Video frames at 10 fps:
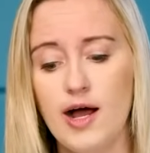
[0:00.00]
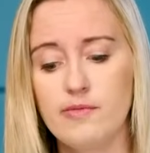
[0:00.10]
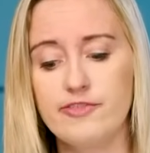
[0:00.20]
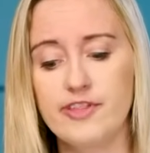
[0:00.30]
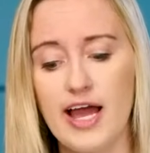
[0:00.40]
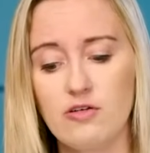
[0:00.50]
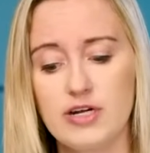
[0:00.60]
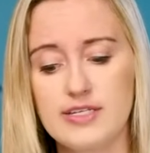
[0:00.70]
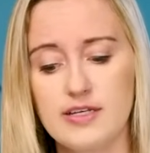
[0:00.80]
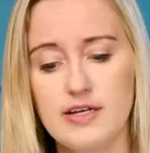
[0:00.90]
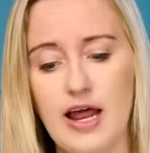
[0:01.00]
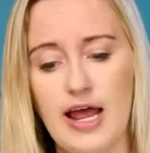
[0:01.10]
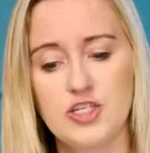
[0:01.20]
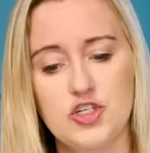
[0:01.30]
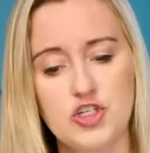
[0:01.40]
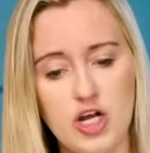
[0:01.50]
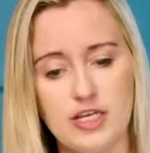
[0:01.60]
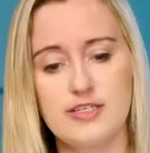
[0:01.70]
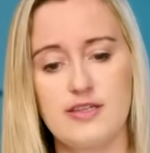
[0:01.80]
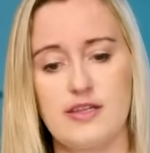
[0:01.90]
for that reason, I
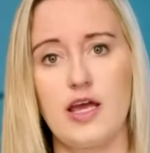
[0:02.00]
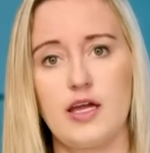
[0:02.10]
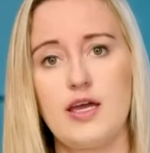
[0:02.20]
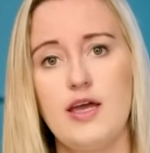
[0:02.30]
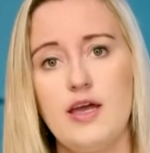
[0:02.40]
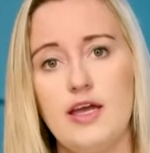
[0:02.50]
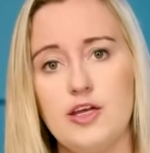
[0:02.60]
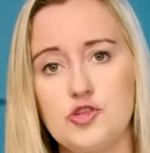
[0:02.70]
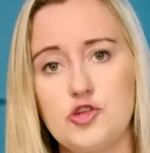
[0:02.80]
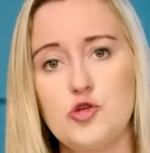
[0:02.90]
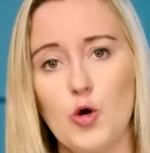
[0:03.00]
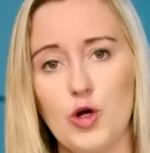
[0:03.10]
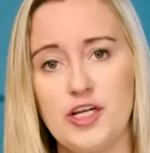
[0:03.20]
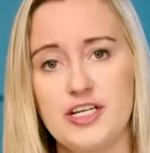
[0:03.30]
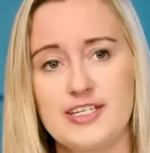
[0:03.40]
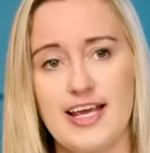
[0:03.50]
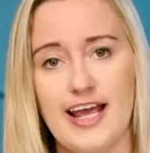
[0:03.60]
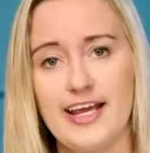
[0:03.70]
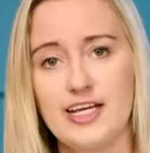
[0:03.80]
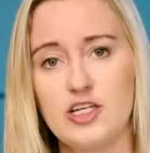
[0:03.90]
just think it's too early to
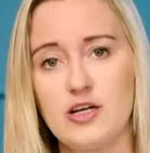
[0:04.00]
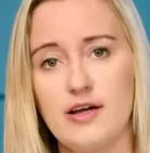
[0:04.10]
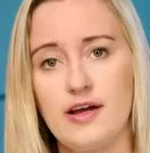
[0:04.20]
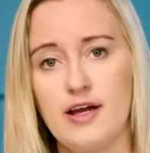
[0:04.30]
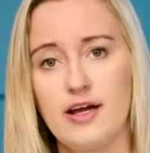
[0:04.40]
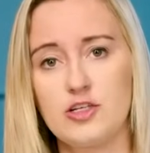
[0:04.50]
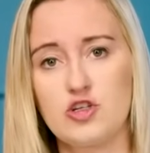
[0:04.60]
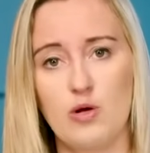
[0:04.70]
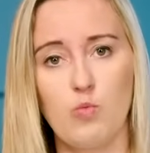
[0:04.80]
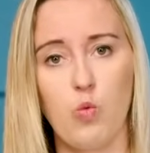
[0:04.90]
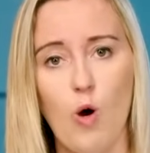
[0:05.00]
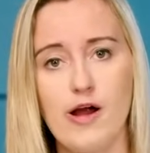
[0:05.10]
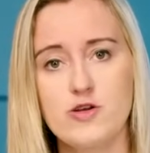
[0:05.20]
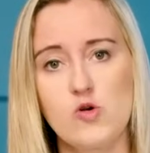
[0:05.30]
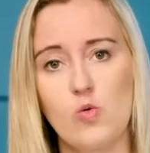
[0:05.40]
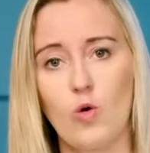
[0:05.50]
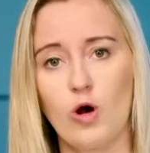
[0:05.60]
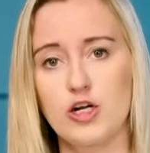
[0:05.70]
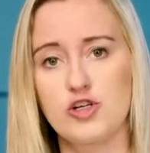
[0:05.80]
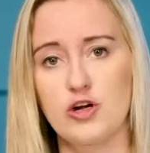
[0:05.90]
say Trump won
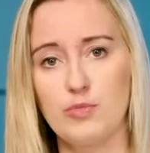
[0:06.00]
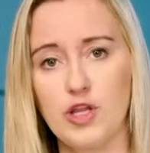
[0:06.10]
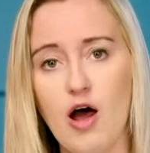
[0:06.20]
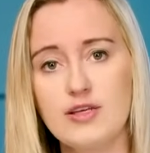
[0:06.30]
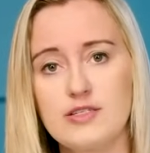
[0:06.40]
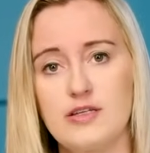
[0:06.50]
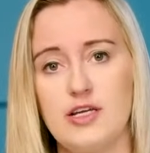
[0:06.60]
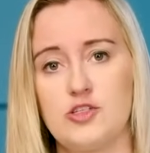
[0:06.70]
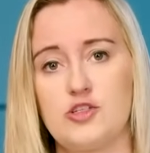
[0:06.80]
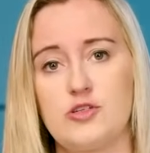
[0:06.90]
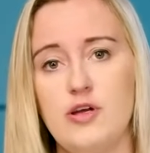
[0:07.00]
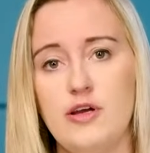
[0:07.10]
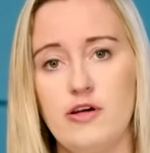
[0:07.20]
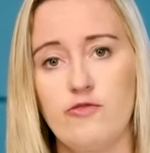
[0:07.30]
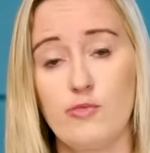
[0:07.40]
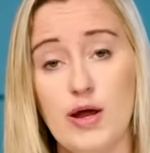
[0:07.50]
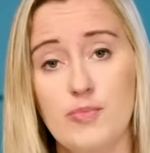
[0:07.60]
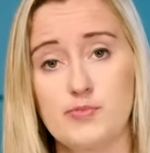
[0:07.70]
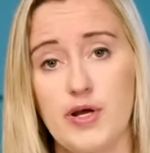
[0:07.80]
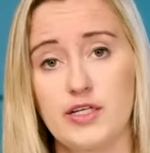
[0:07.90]
or Trump lost. It's from my
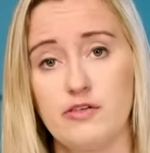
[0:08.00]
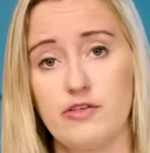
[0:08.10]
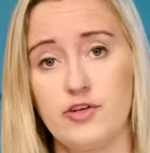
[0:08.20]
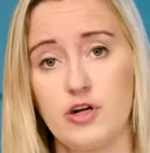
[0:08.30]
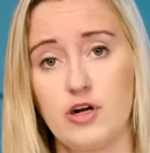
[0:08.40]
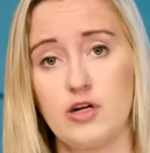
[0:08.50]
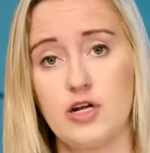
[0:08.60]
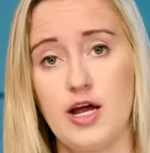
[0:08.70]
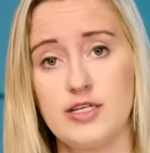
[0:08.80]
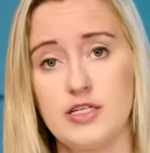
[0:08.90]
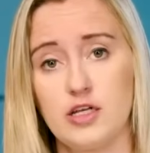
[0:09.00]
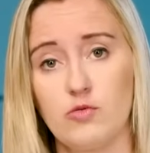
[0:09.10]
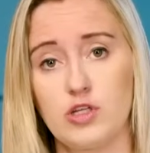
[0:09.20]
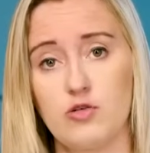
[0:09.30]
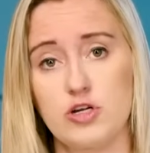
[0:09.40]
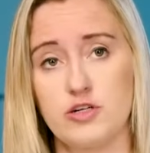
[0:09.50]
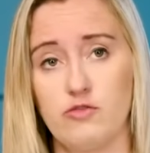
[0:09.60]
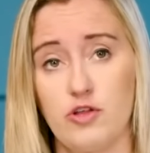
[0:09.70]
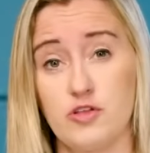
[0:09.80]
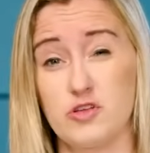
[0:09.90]
perspective, if you're dealing with the question of
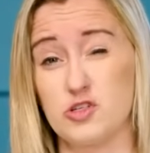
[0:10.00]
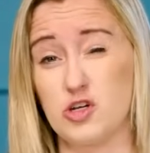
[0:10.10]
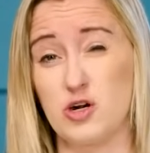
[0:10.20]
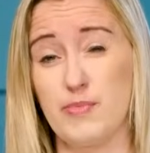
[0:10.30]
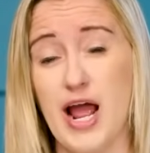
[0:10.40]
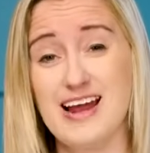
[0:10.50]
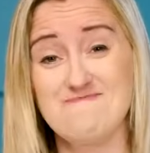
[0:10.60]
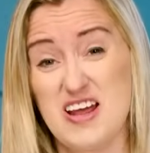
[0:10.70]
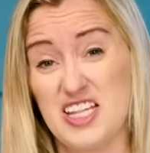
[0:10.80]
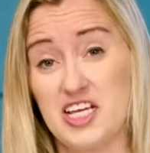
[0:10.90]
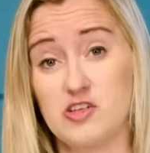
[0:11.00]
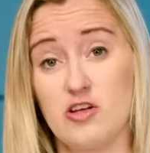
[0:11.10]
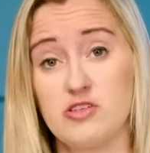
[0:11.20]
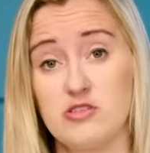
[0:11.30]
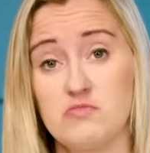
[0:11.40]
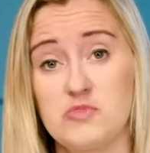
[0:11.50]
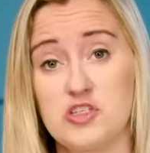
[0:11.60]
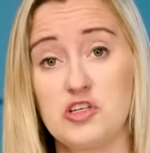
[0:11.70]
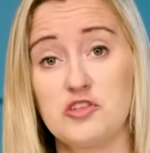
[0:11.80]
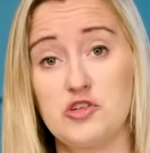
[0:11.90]
whether this is good or bad, I think it's also
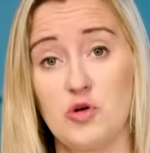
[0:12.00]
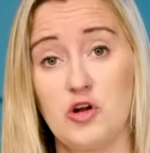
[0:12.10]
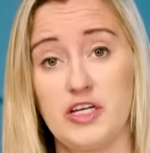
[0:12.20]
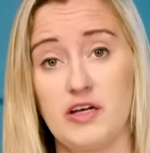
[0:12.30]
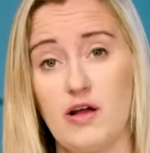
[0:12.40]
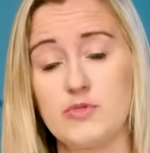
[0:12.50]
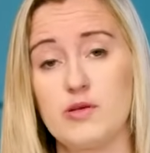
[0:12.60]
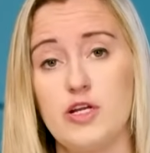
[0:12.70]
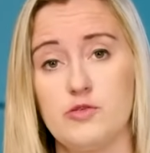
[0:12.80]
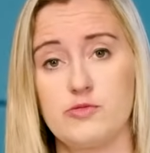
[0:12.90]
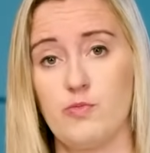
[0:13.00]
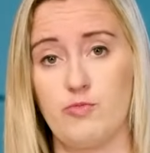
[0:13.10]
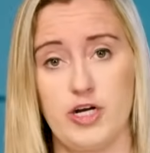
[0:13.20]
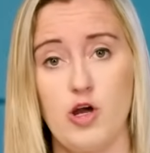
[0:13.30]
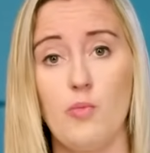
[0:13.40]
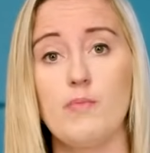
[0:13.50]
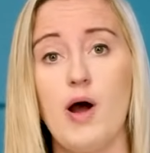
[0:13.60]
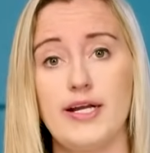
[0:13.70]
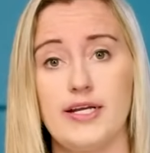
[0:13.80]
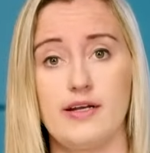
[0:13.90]
still too early. Like I'm somebody who's pretty
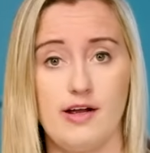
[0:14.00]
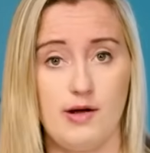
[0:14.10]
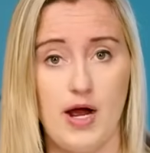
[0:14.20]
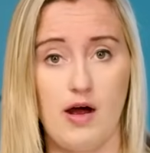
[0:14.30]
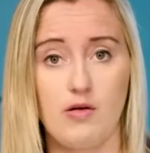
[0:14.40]
open-minded about